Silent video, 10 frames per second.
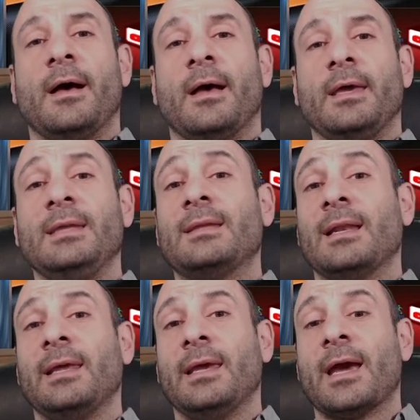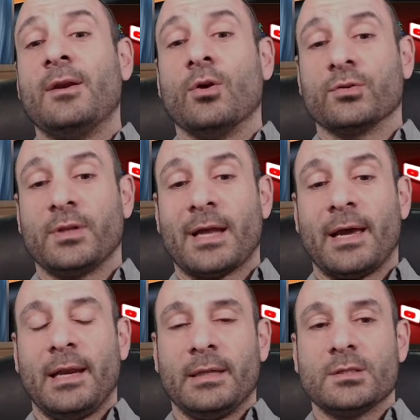Italy and Northern
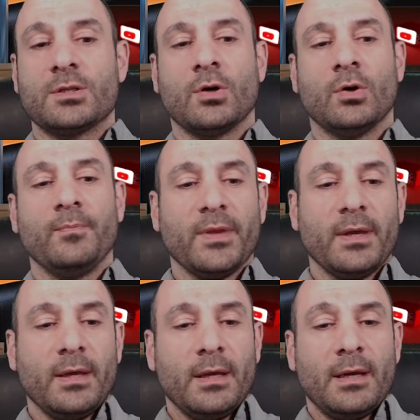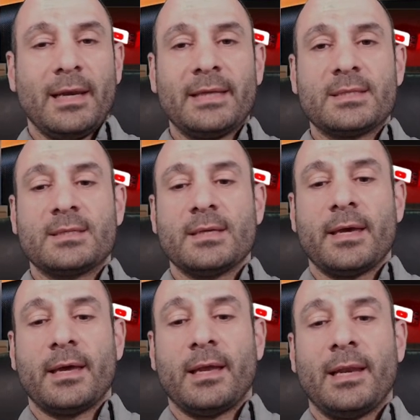Ireland. So let's
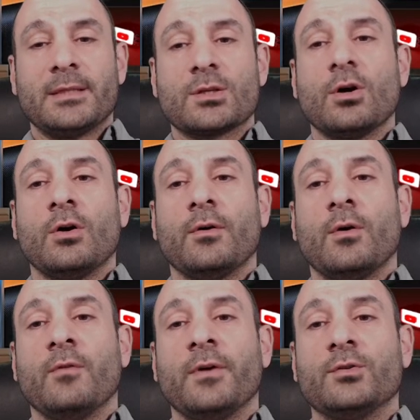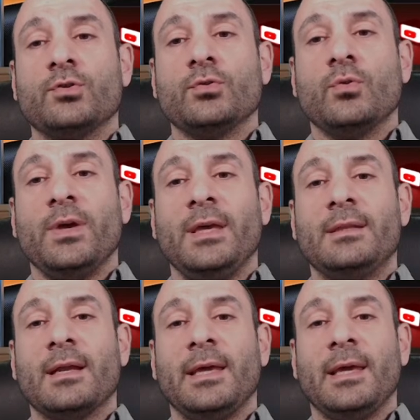go over to
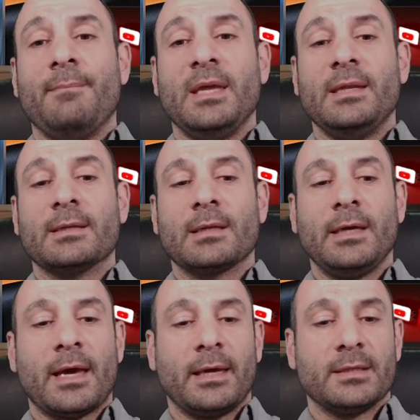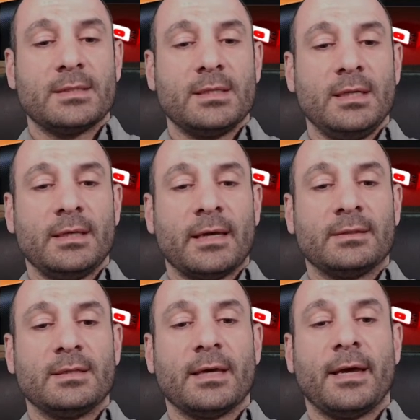Italy immediately. I can see
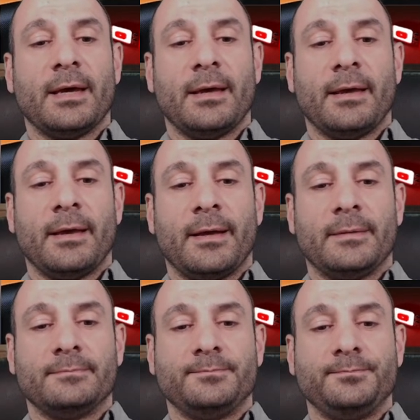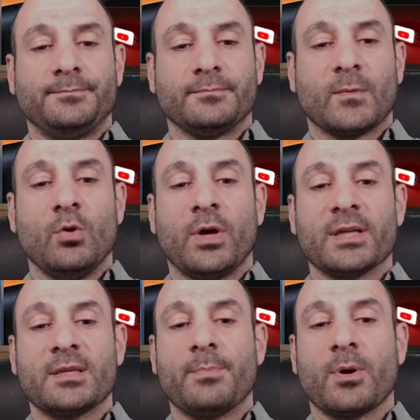that Luca
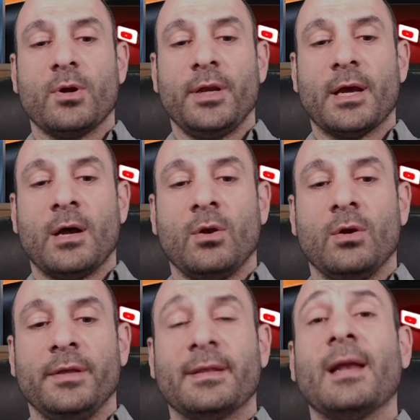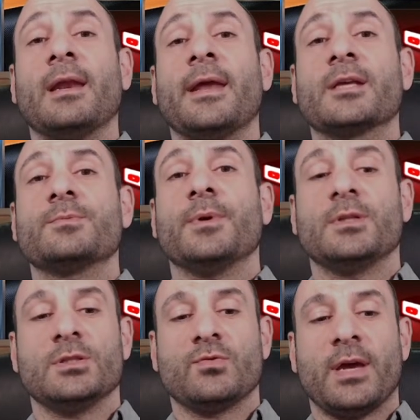Semproni, our Italian expert,
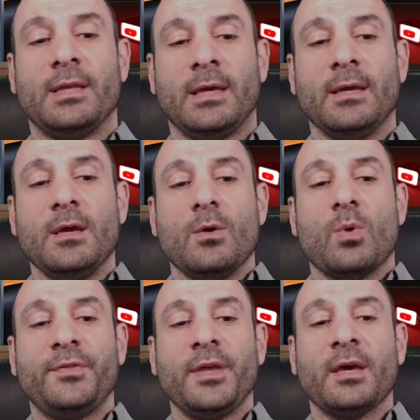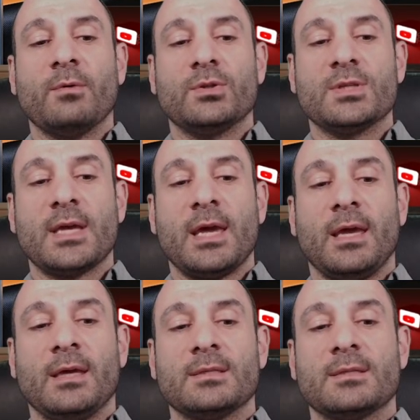is ready. One thing I want to say
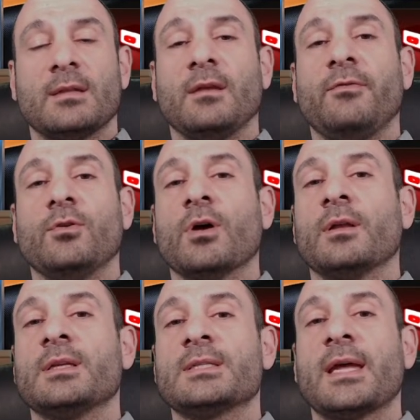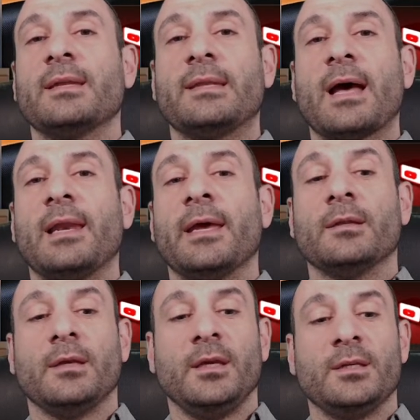is that if you don't understand
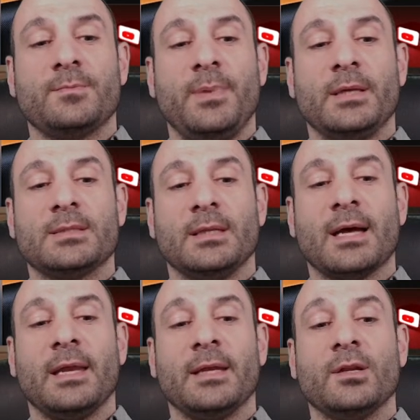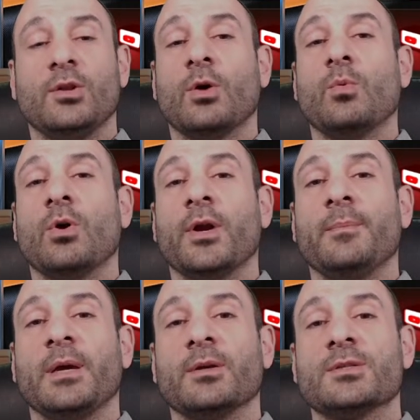Italian, he speaks Italian, don't worry,
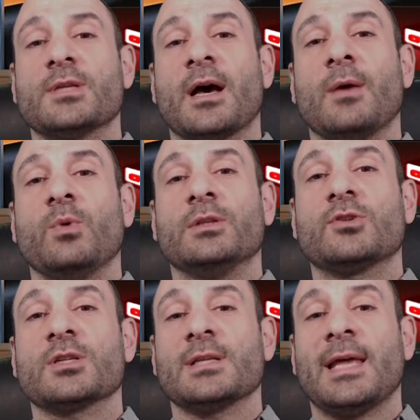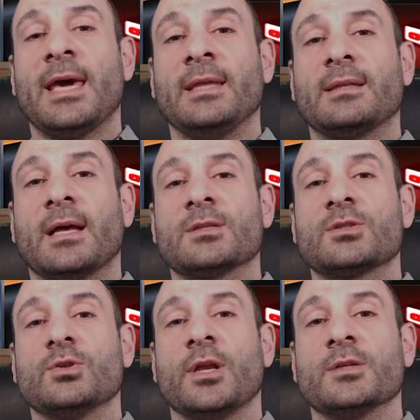because I will translate as
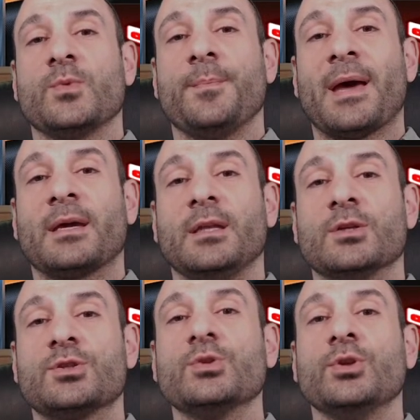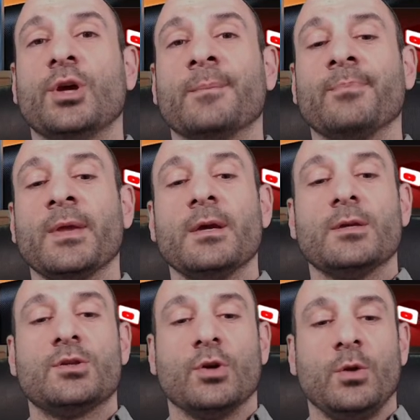soon as we're back in the studio,
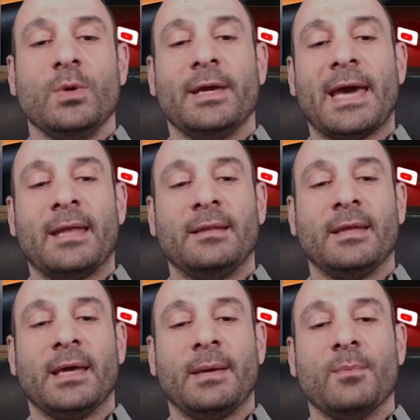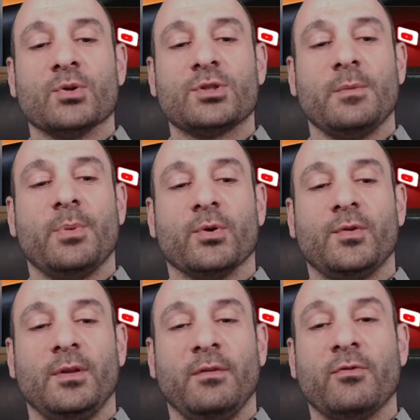so you will get the most
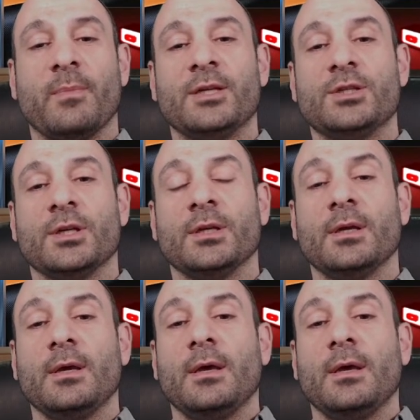important information.